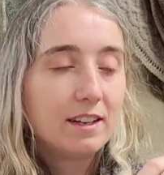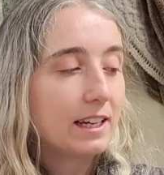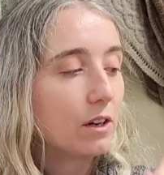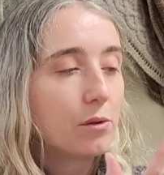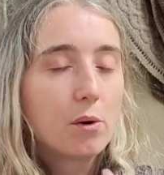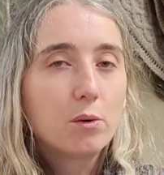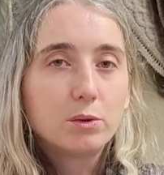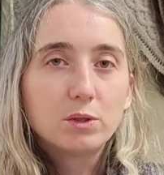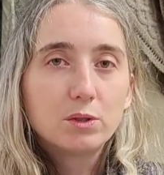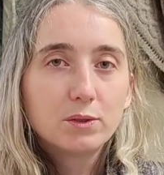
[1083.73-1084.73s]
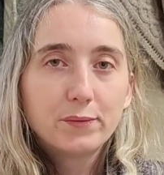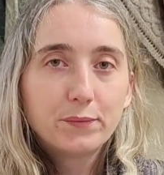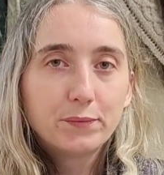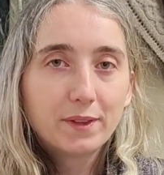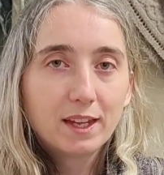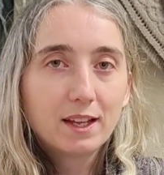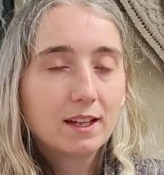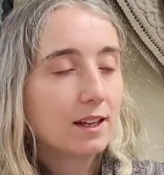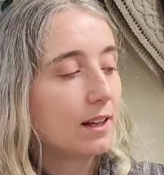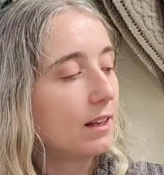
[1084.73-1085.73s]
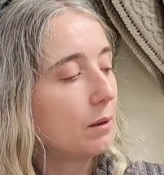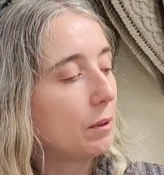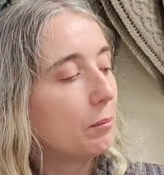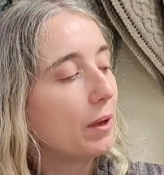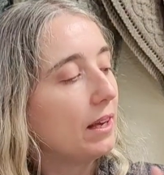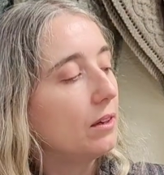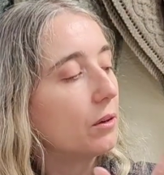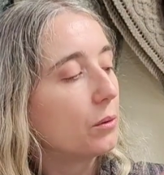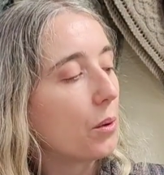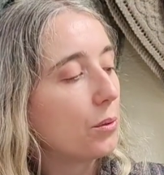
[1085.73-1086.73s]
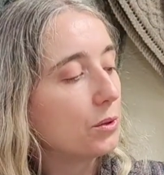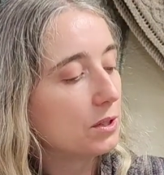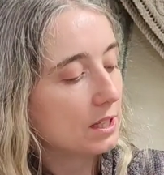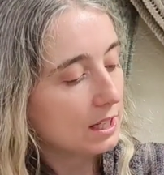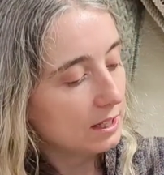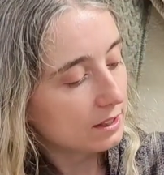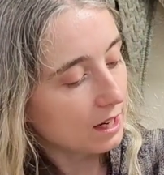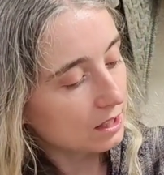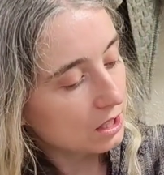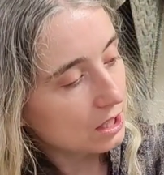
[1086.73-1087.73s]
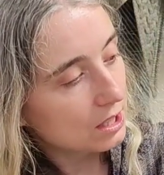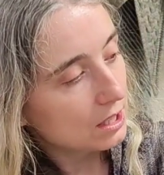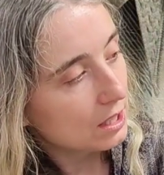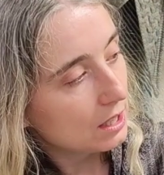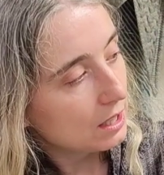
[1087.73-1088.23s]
like a rose, a little bit pink rose touch.